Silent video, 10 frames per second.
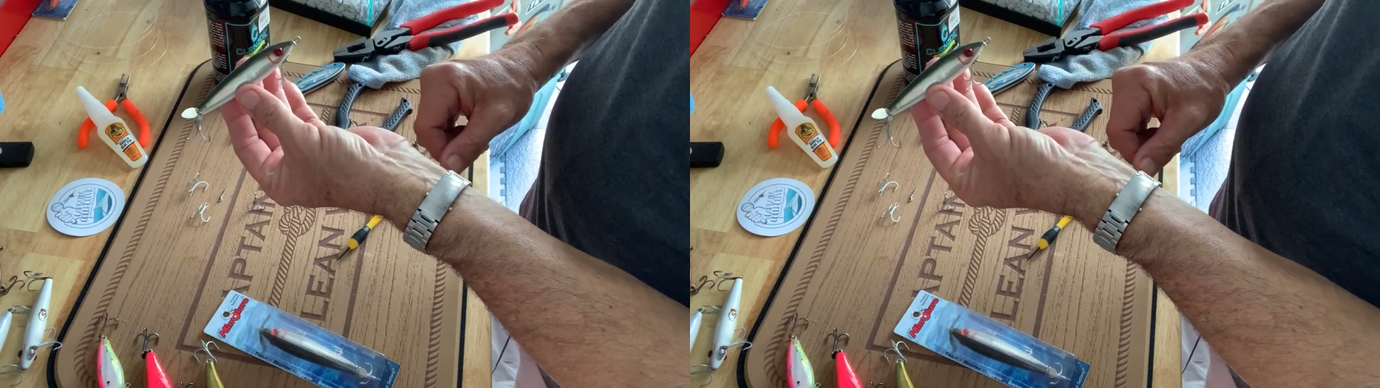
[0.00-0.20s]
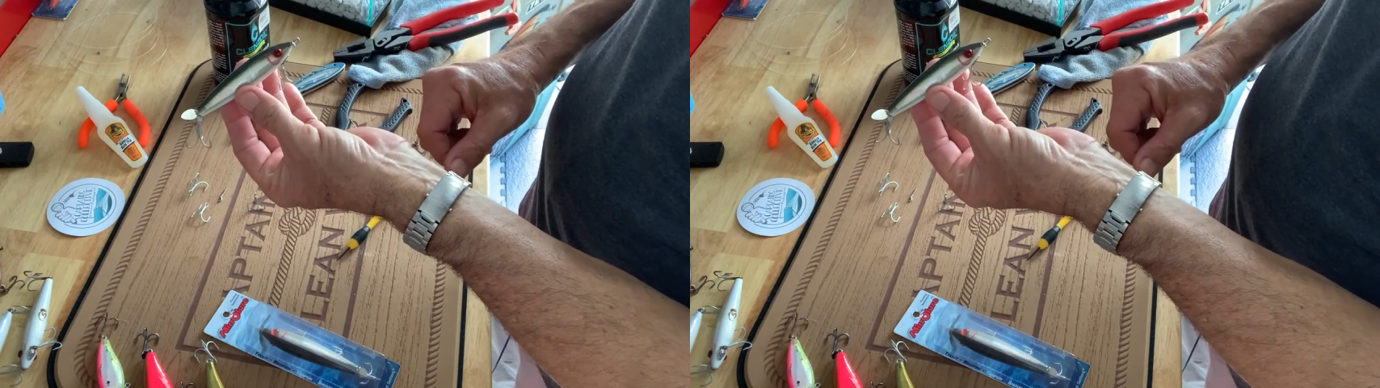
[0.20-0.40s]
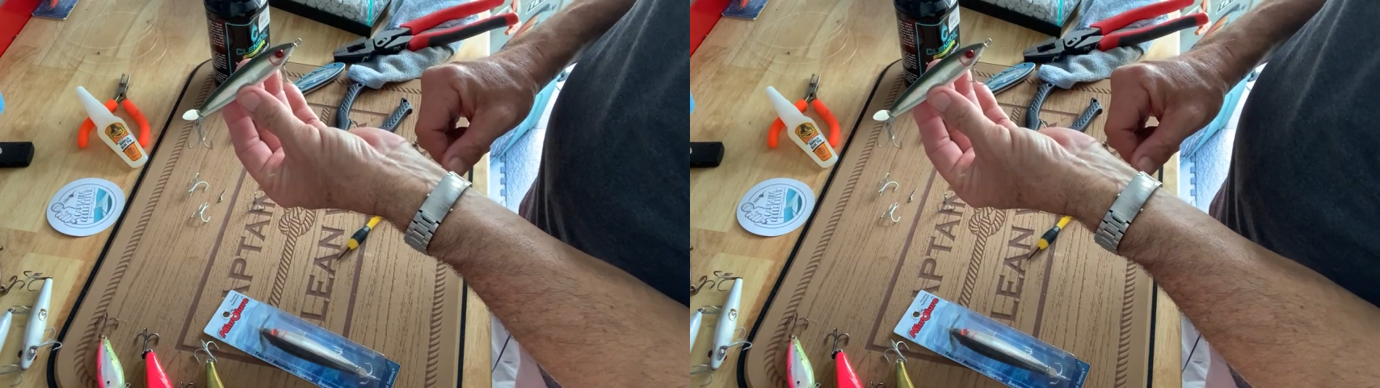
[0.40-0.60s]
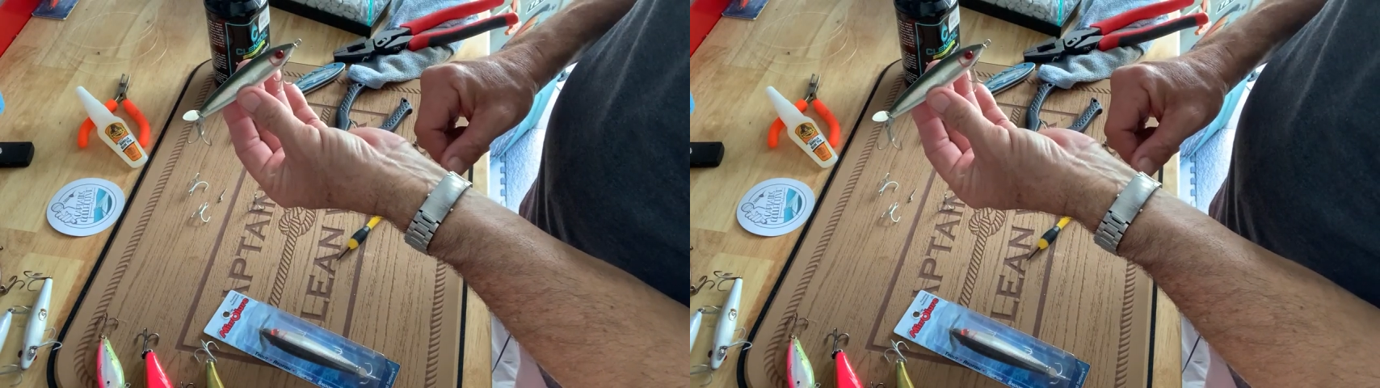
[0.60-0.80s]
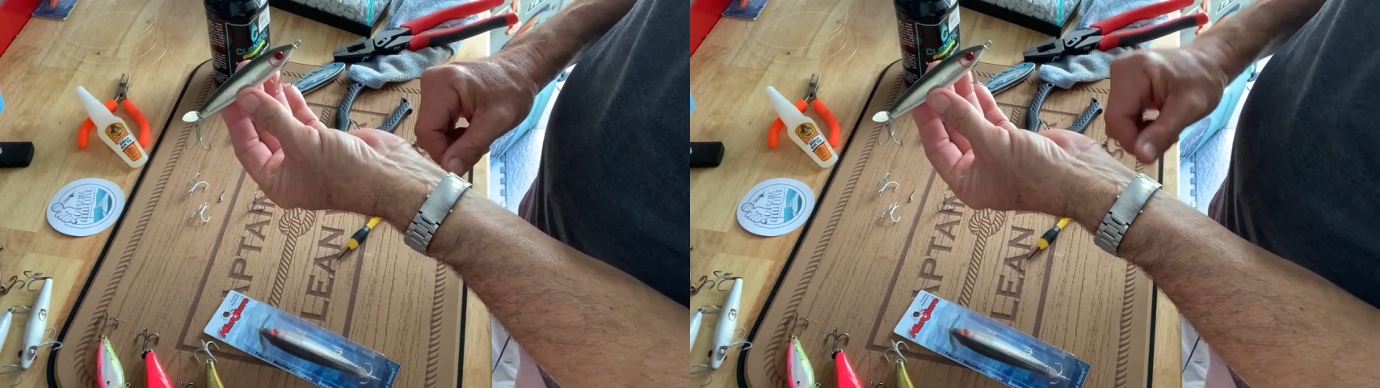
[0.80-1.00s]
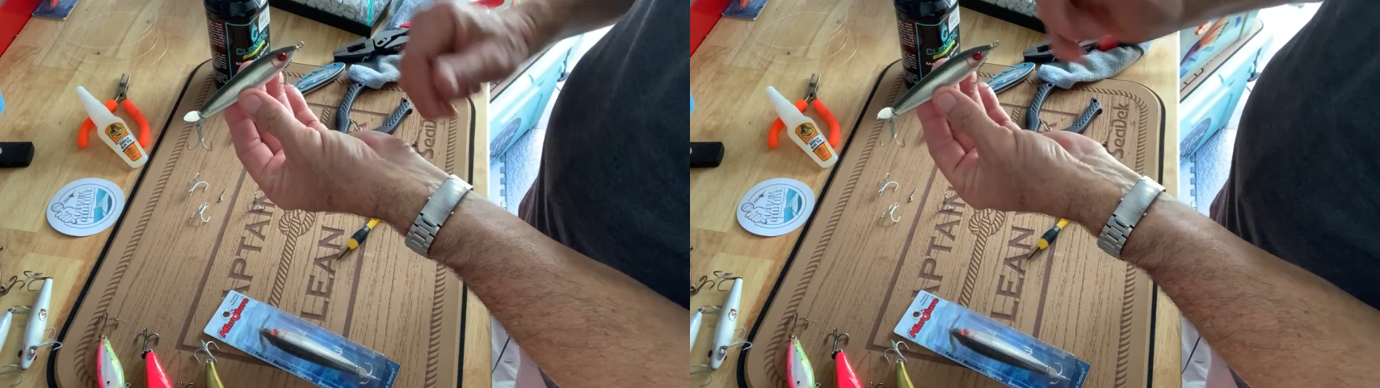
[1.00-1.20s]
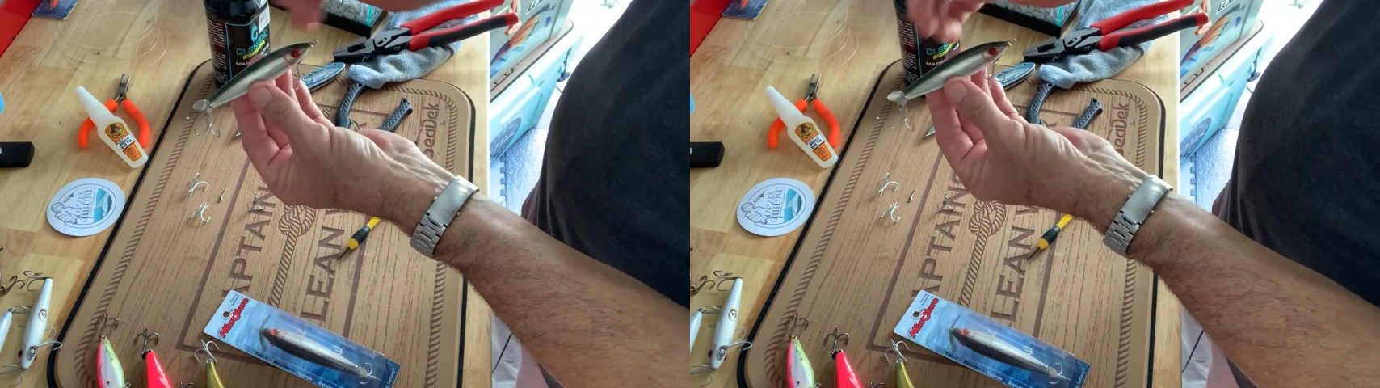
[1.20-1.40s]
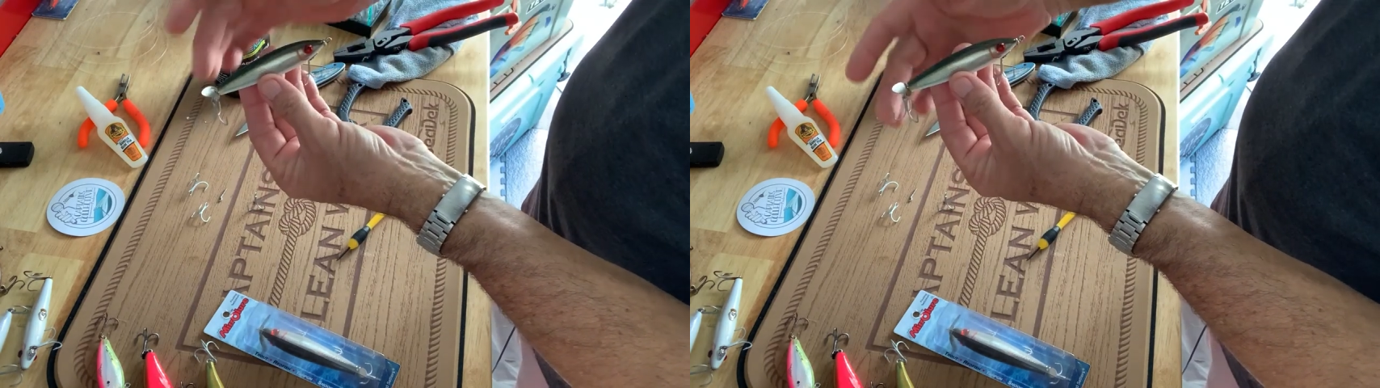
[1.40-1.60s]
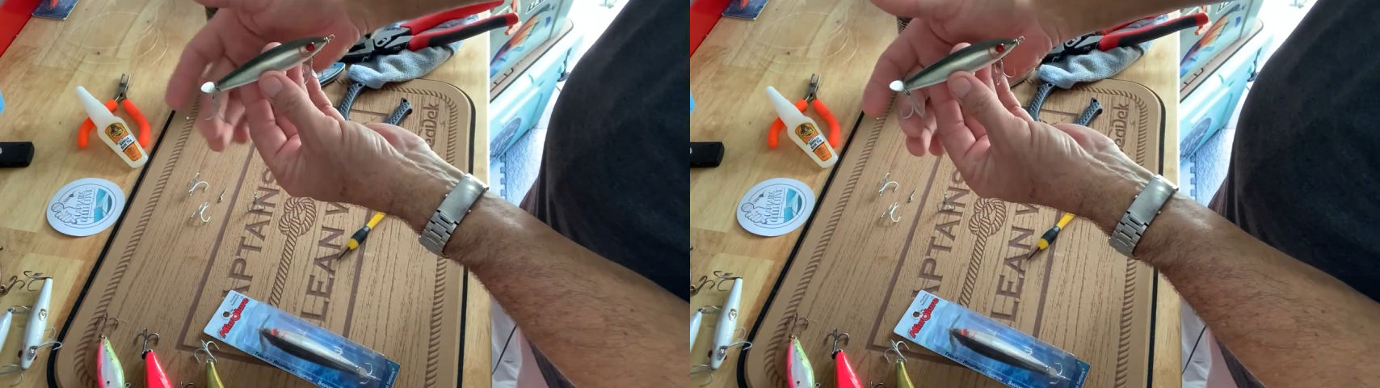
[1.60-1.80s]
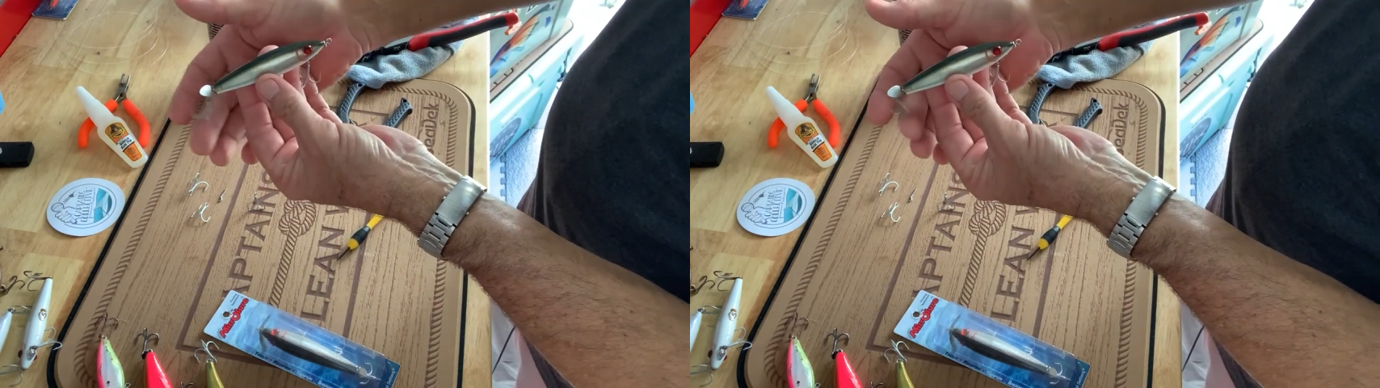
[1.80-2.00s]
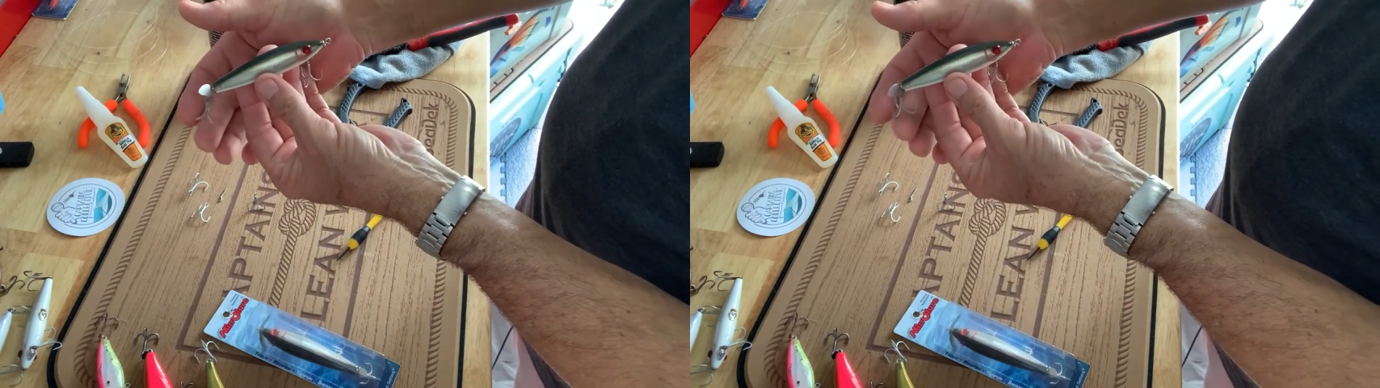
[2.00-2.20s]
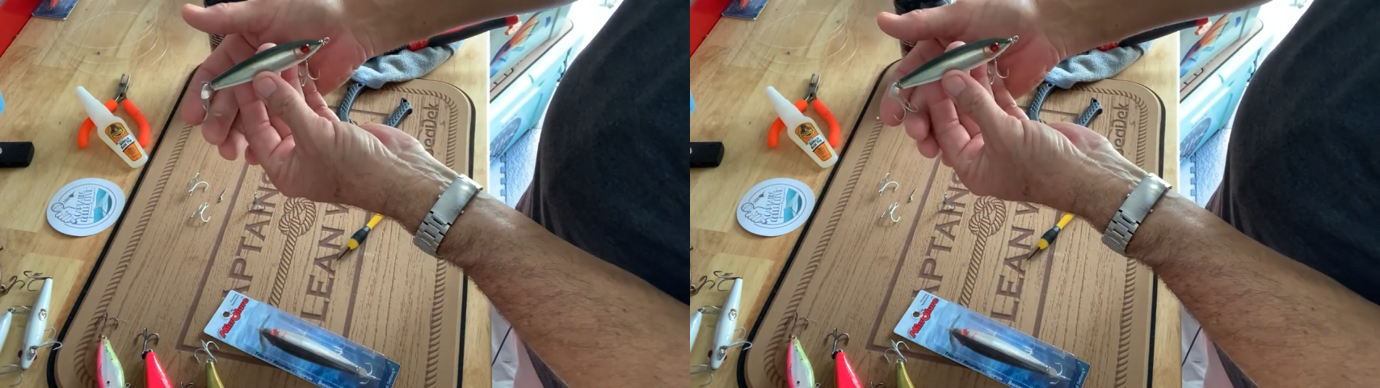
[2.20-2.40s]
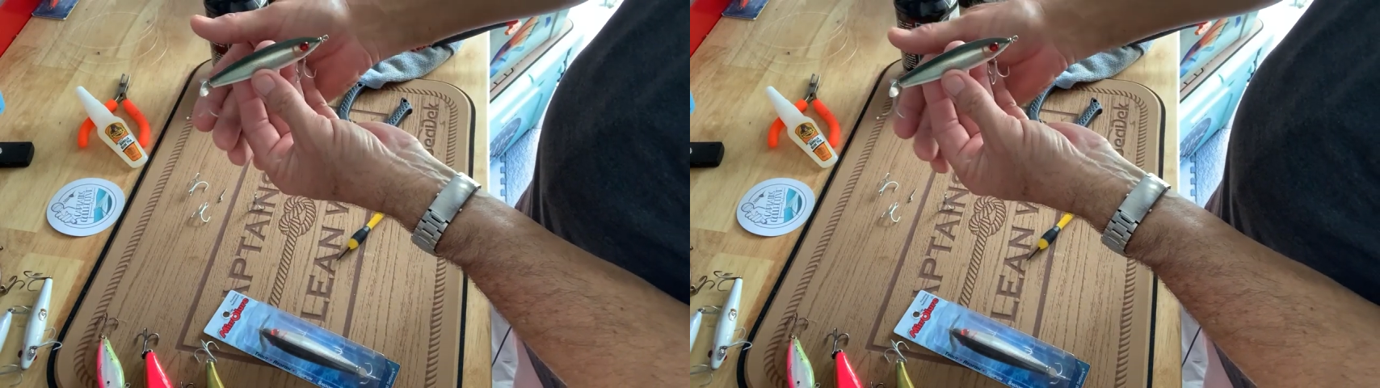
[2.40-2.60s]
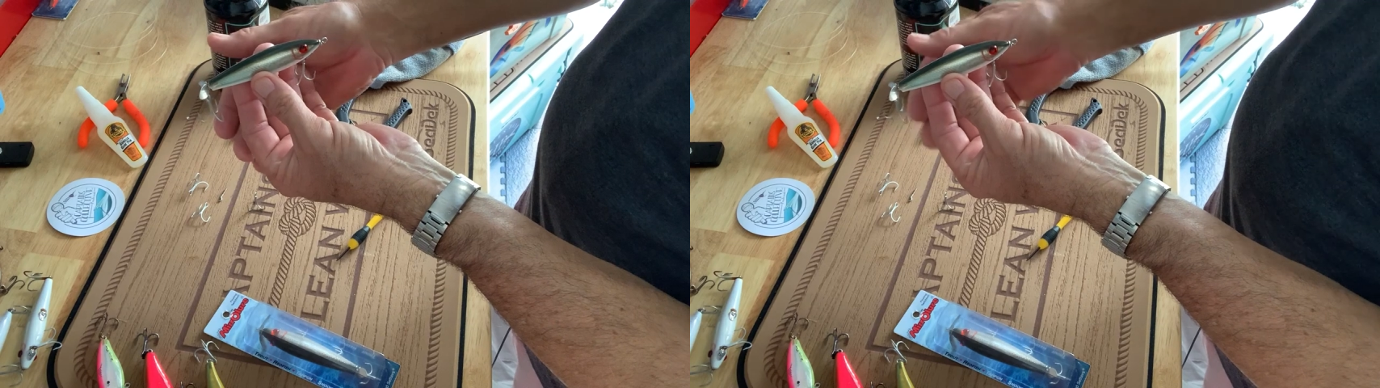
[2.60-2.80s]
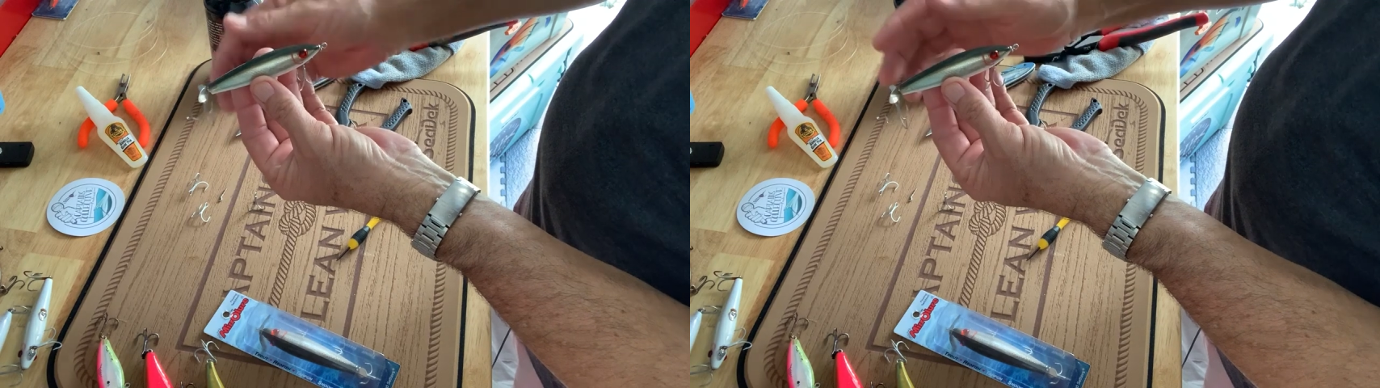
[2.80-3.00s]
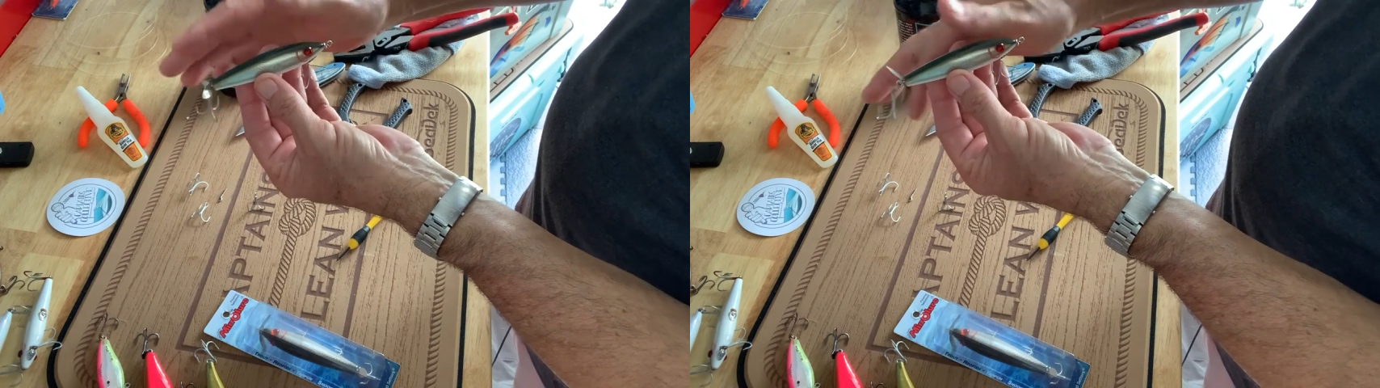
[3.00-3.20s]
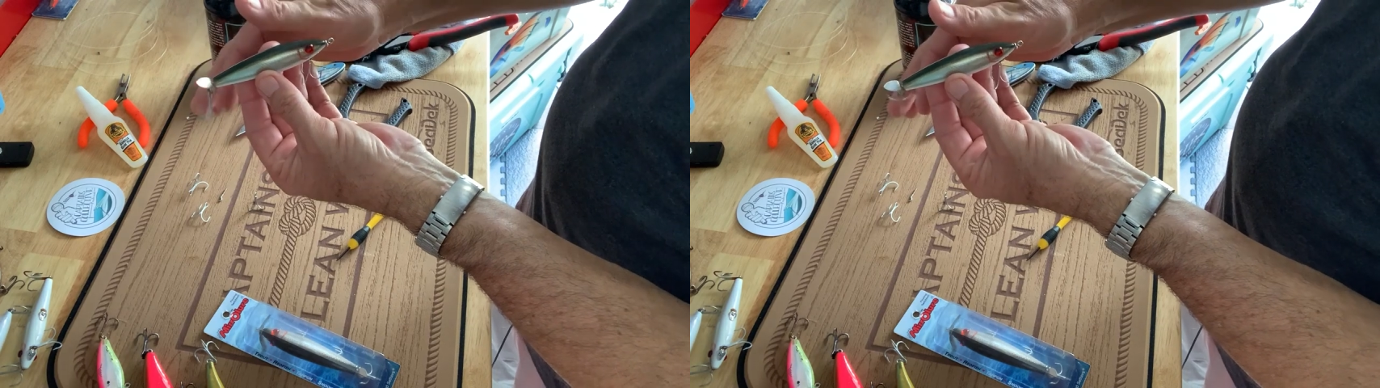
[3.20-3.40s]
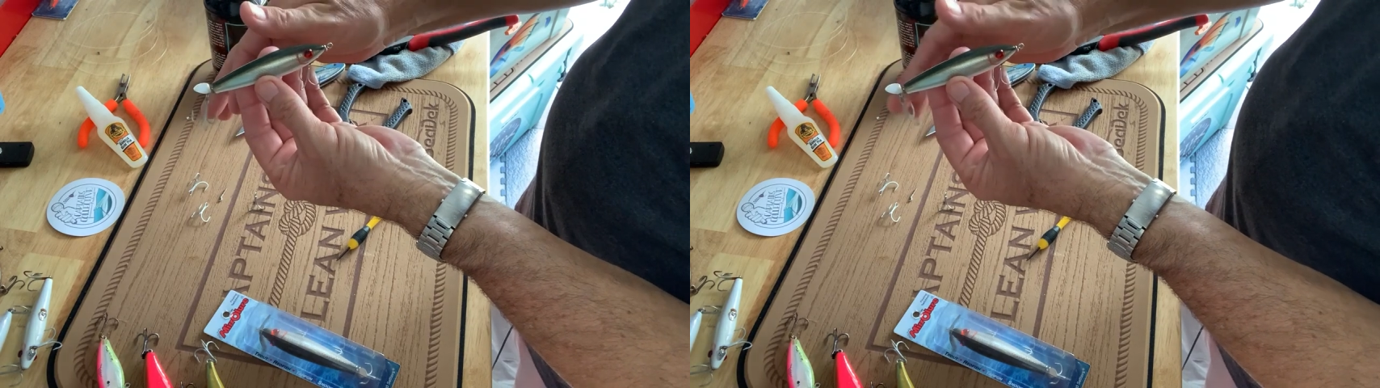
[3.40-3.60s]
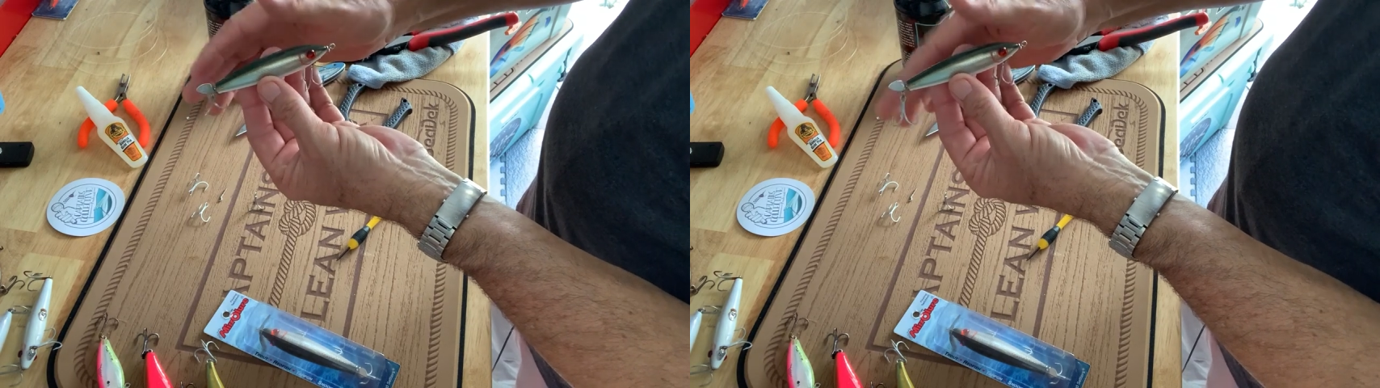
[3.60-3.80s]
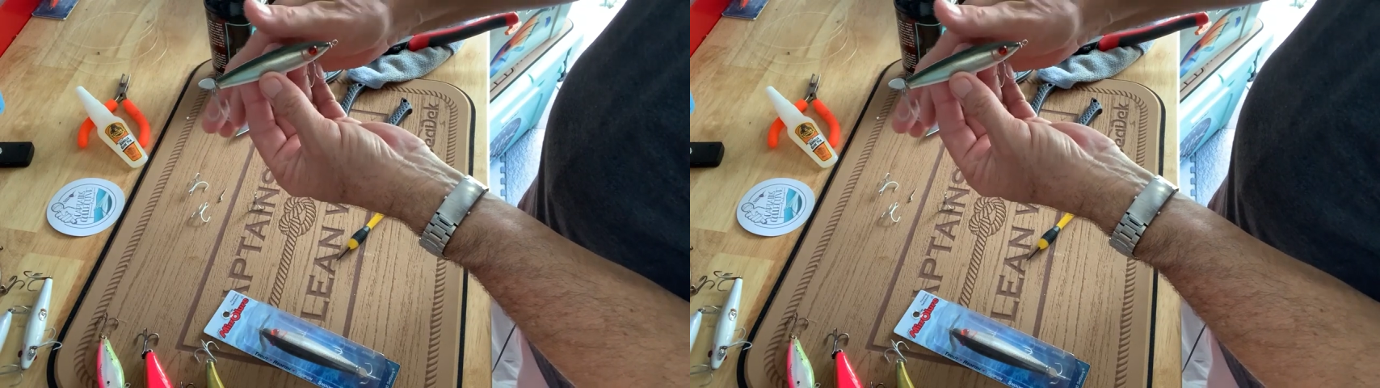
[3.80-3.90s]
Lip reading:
Nobody's mouth can be seen.